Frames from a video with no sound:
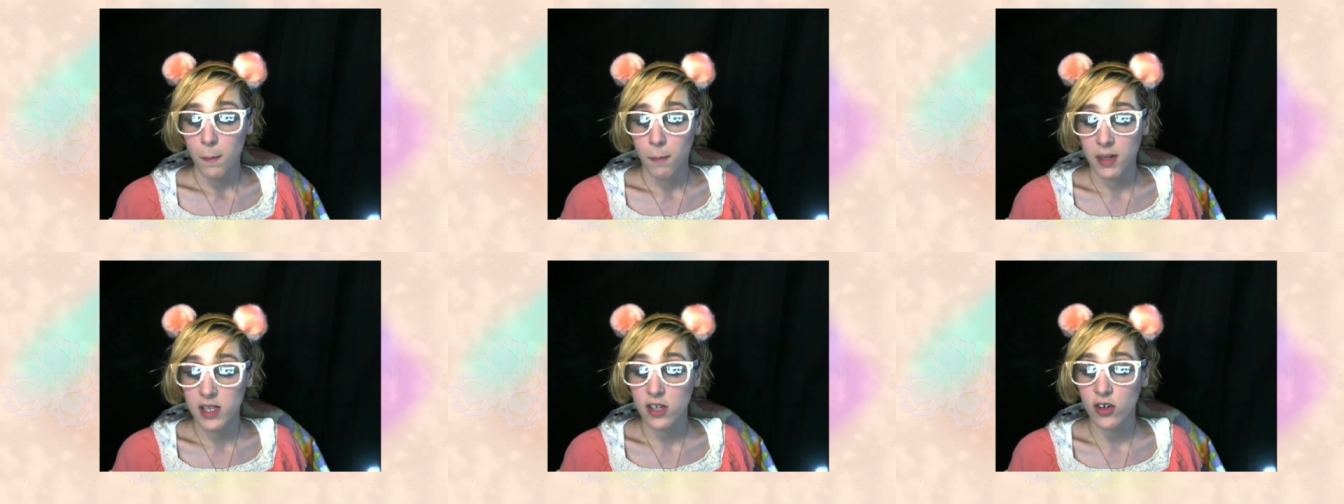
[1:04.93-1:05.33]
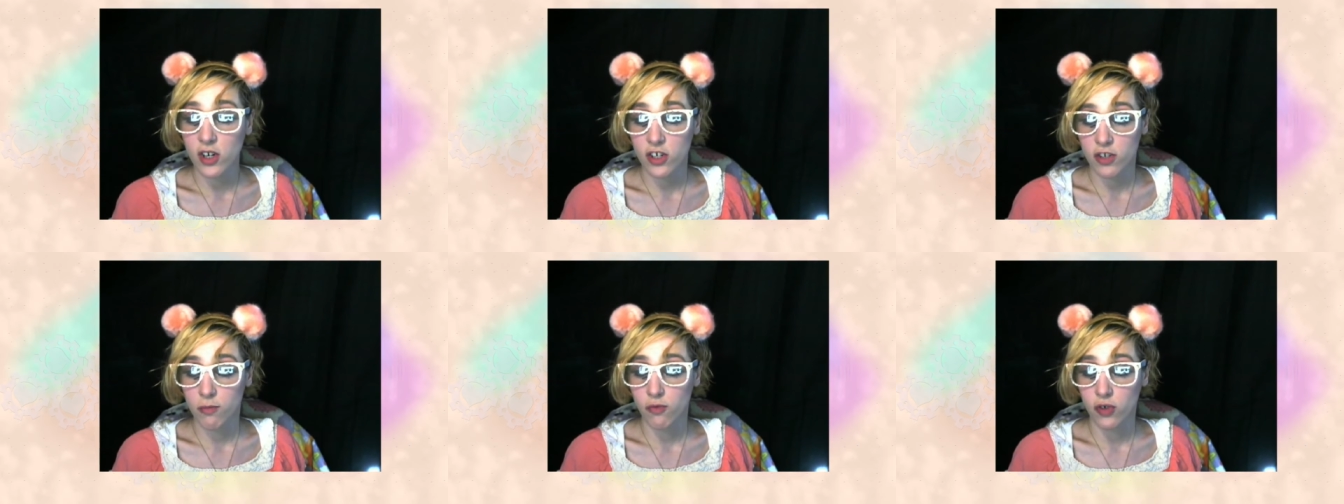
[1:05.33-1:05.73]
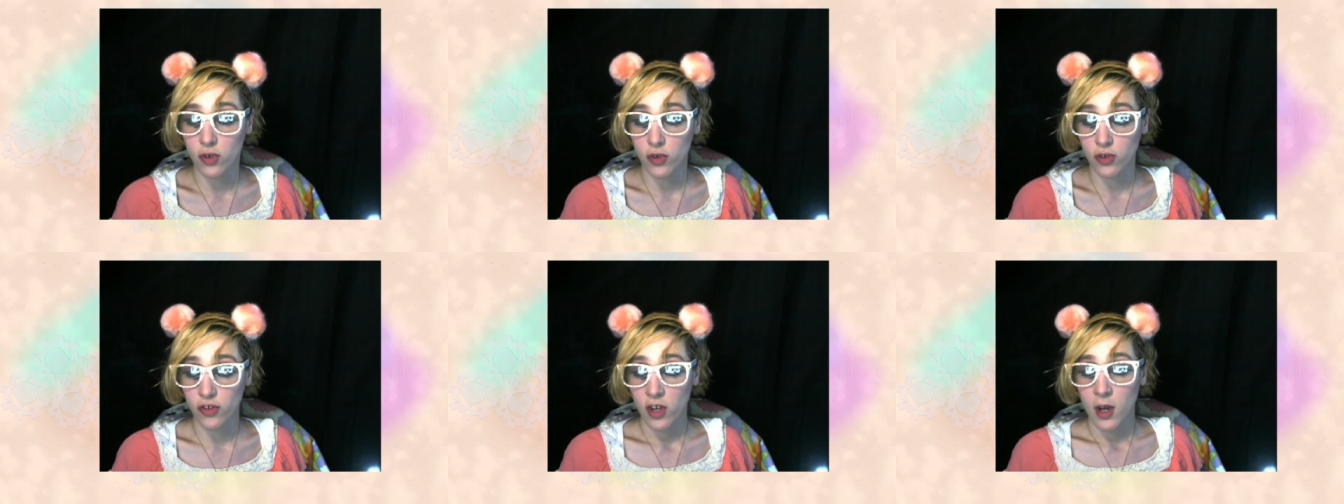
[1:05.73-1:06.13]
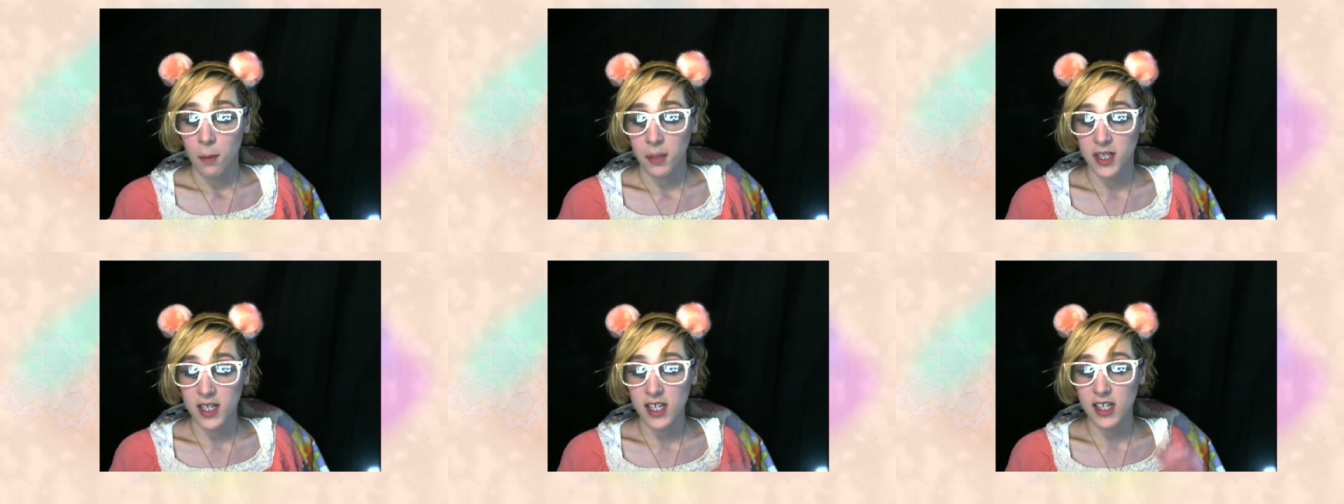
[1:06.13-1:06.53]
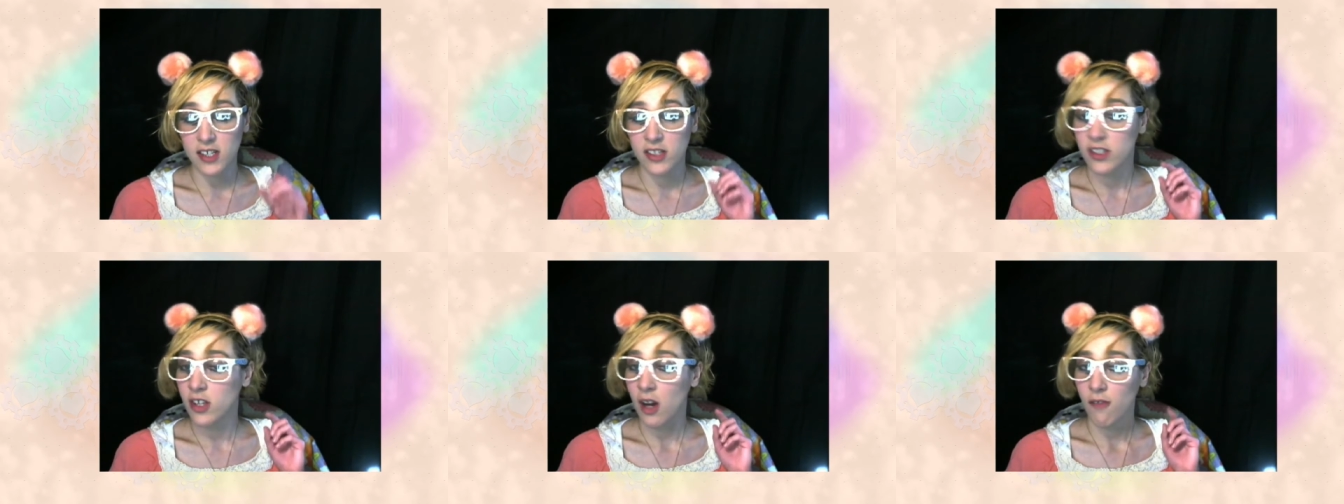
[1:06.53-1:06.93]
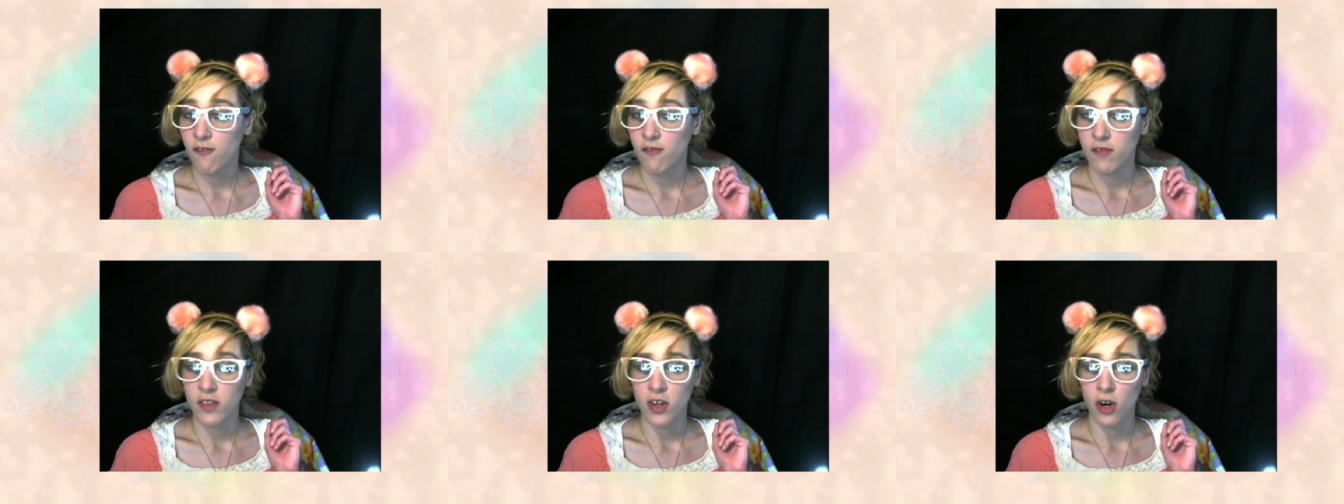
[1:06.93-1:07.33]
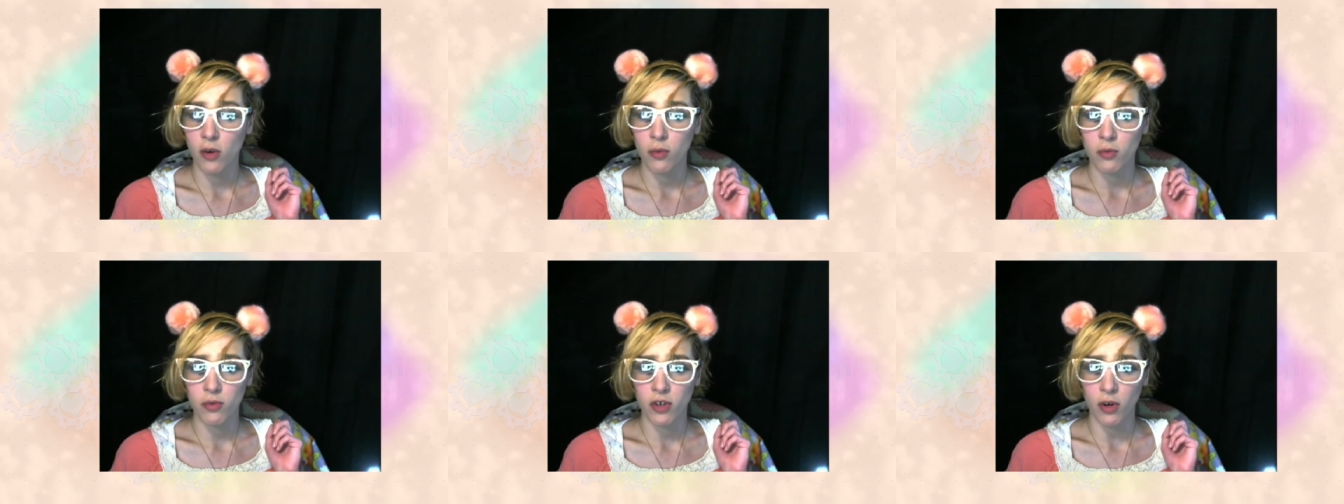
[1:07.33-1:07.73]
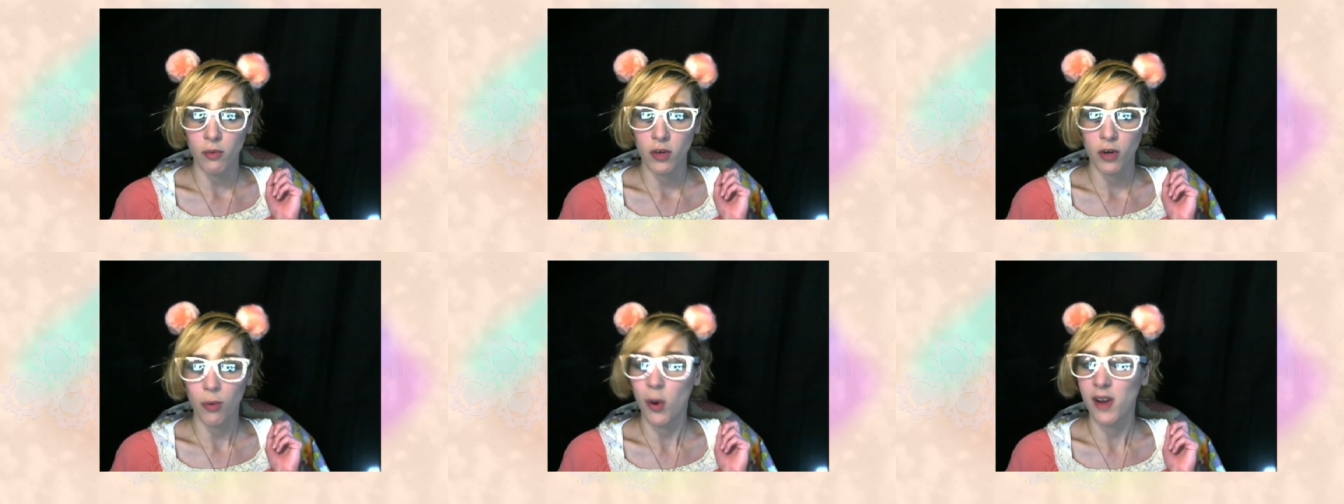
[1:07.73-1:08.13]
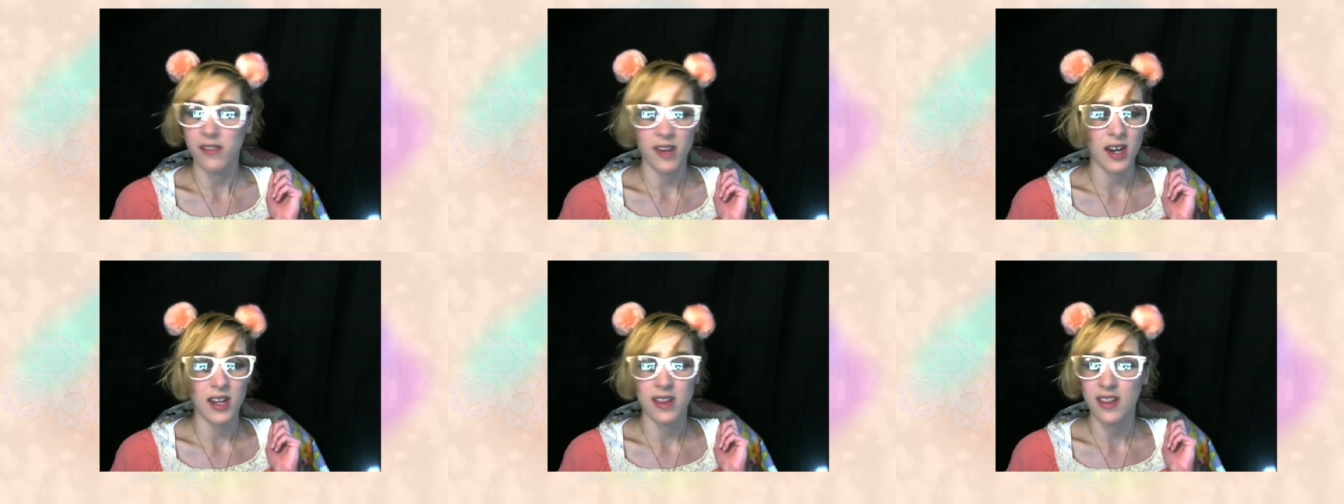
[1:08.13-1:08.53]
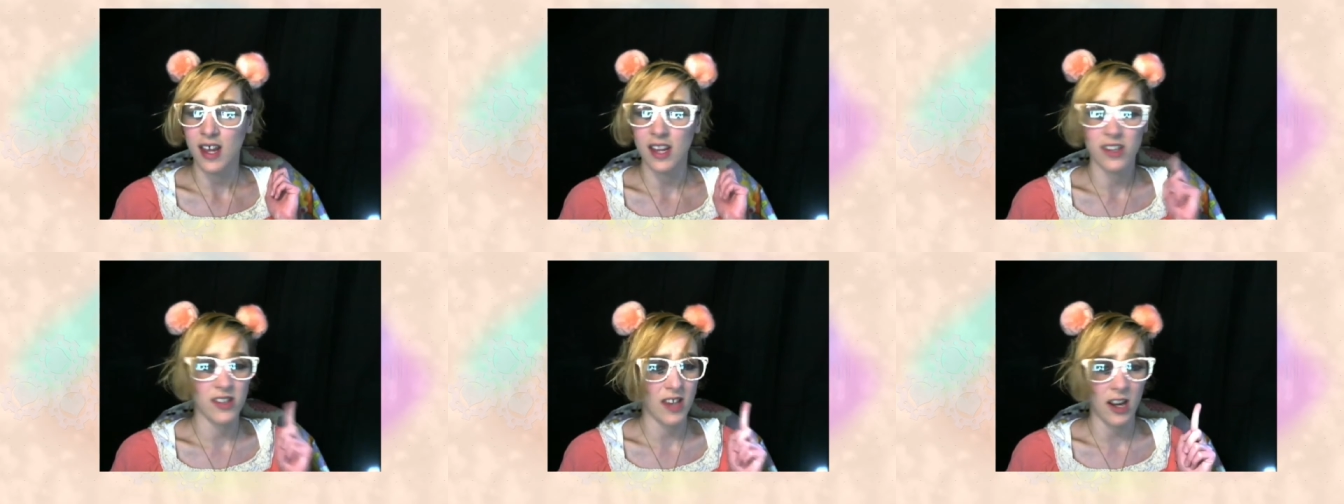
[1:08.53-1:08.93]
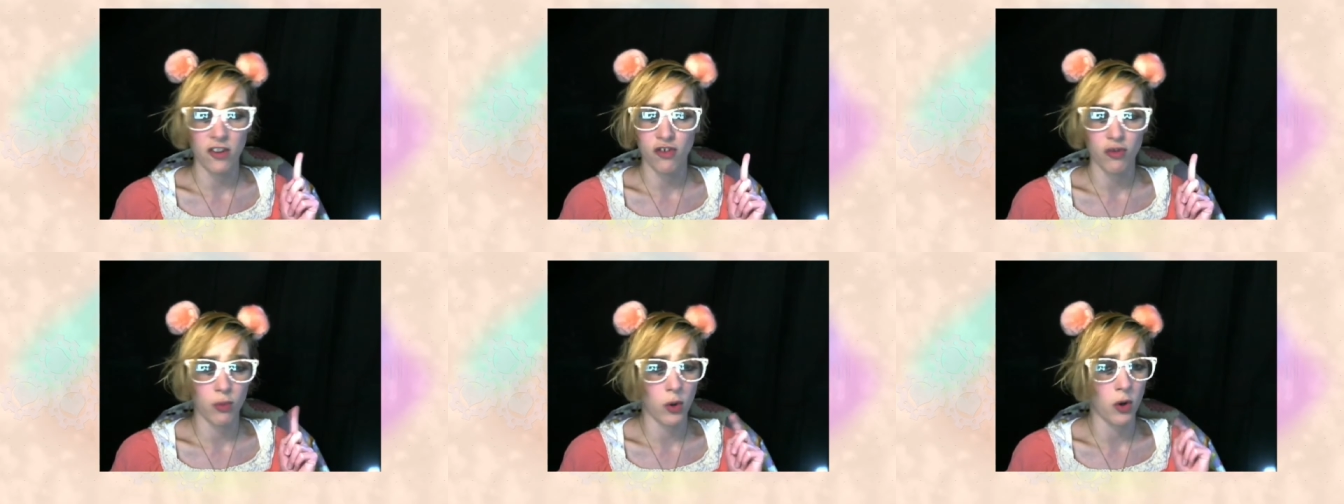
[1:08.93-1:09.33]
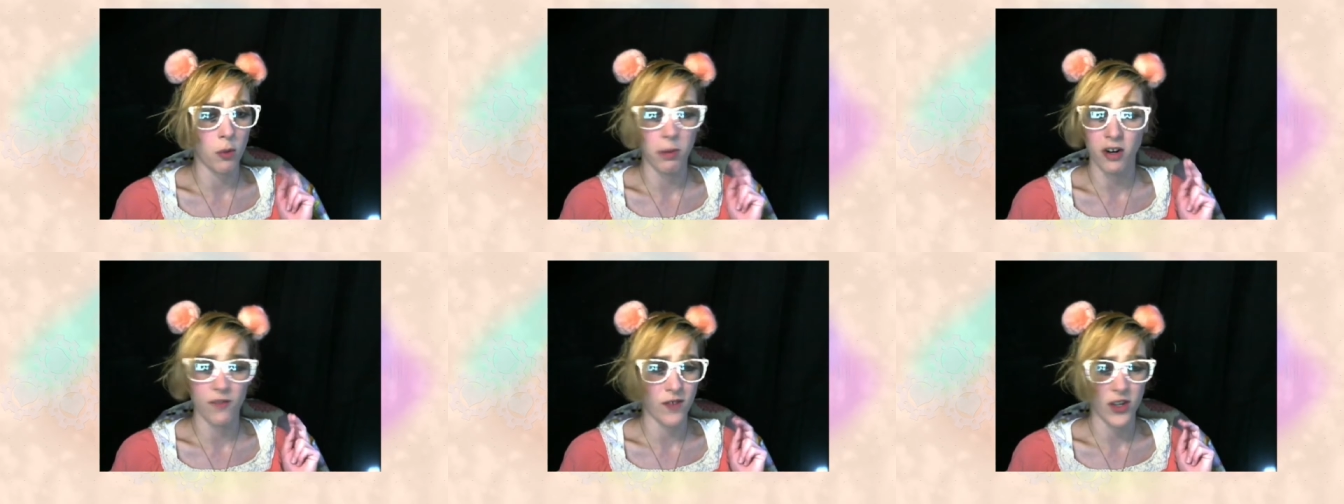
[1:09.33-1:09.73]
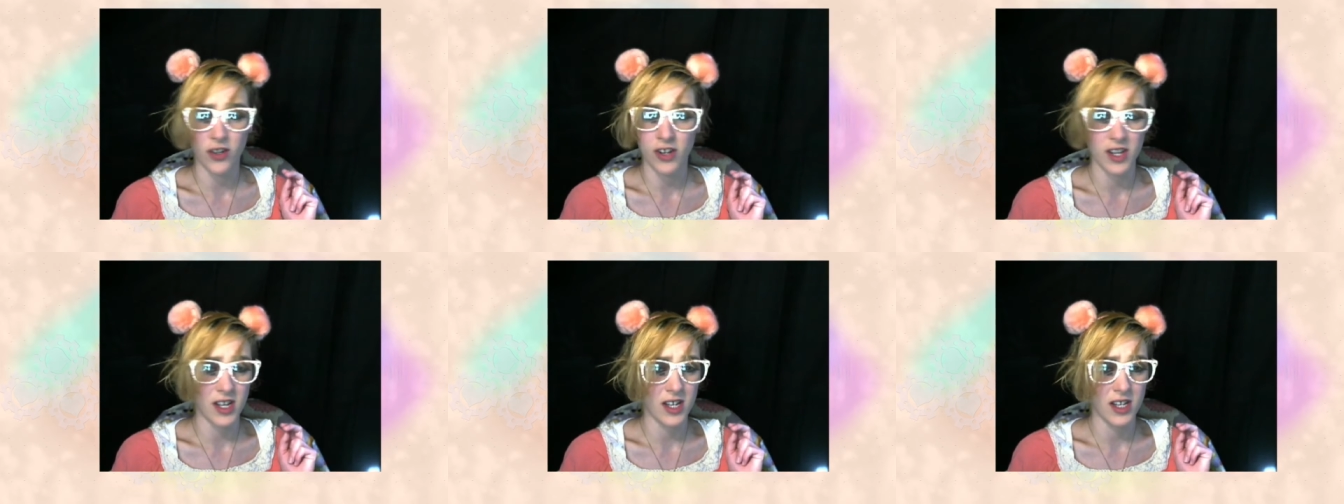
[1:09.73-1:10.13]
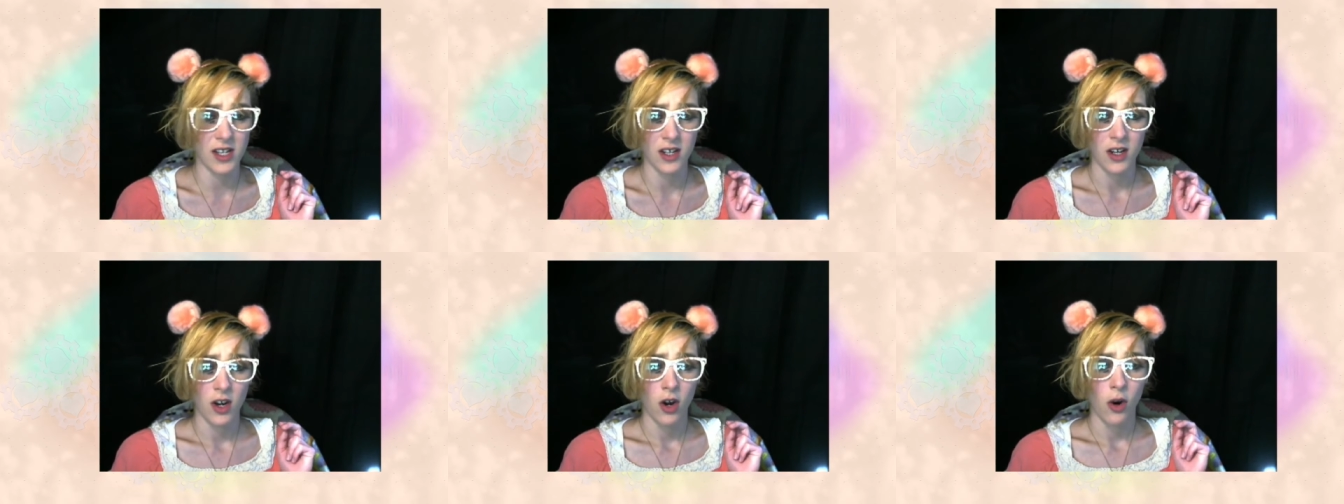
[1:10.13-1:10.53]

but there are some rules. Please, no, no, don't request anything sexual, perverted,